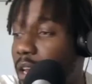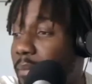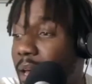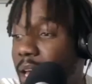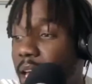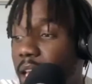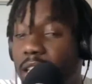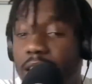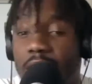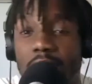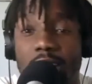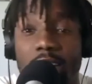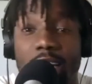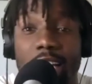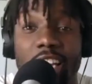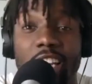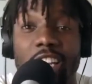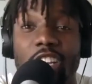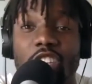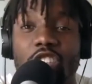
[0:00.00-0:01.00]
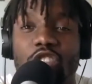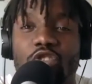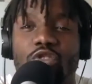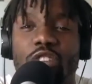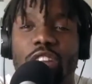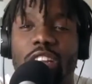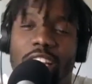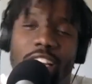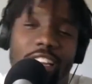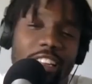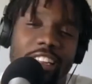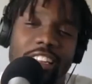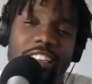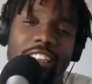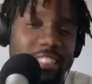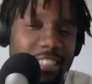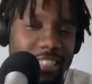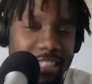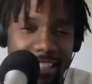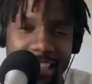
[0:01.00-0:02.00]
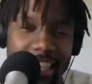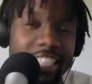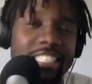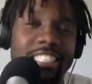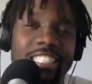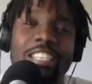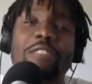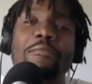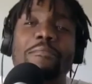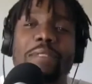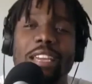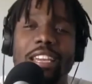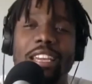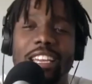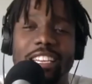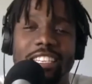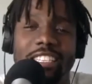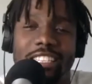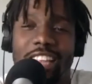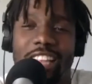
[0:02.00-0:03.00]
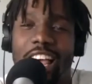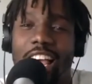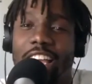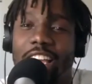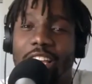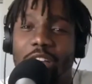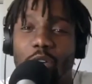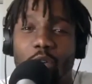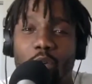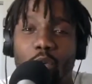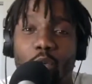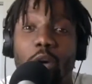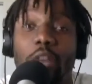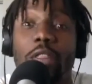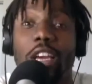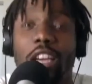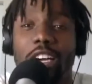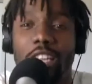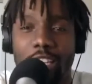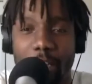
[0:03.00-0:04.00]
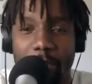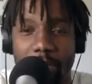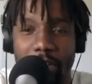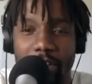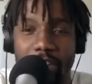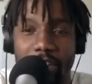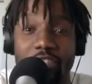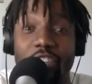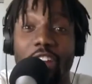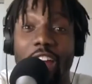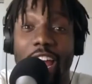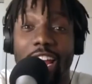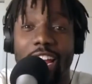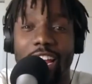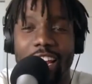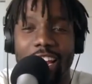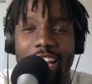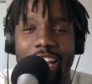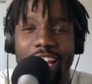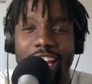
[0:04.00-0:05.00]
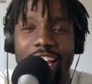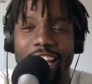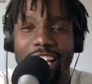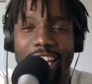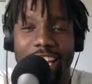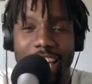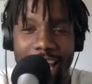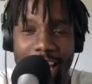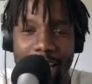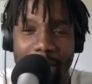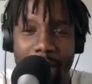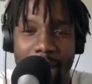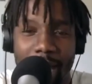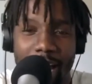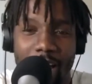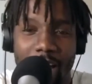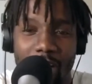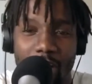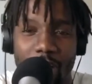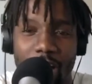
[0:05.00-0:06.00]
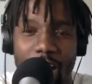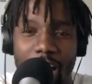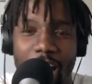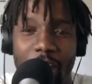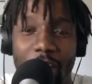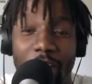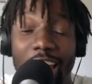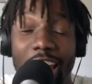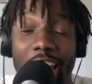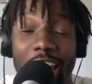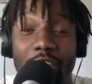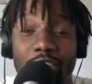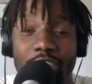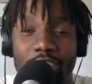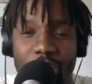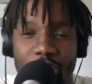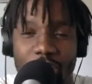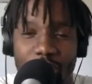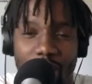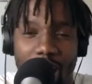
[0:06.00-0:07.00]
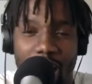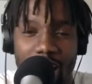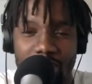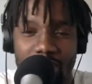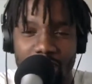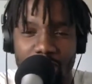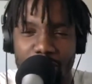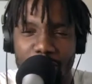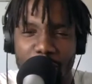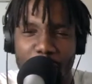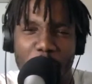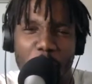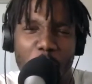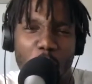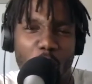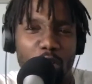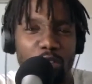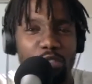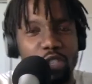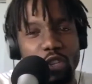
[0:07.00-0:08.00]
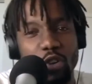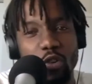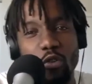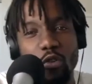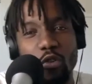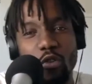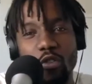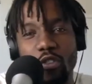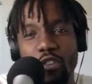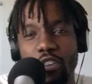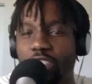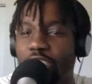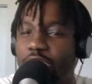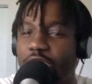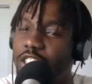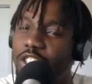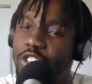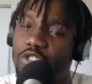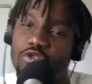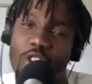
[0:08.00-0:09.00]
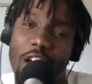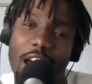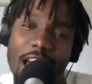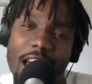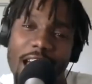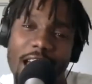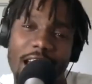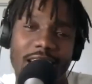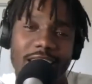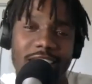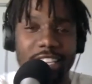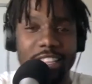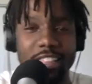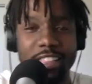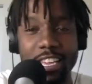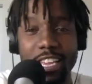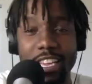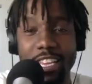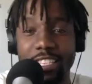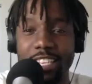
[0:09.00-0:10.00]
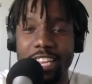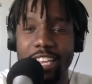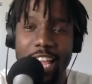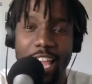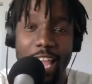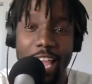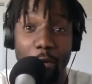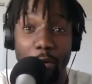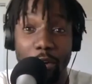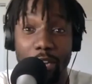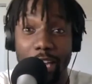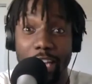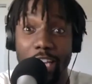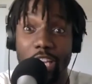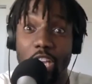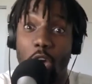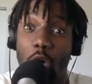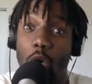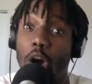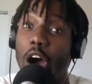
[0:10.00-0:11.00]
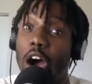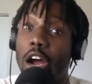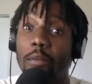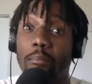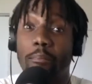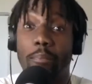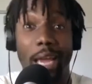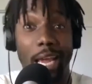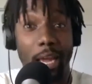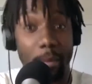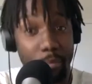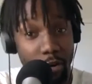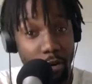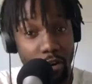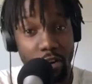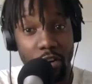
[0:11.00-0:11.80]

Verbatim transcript: listen it looks this to me is like when the clippers right came out and they gave us their roster it was like paul george and trez and this and we're like yo on paper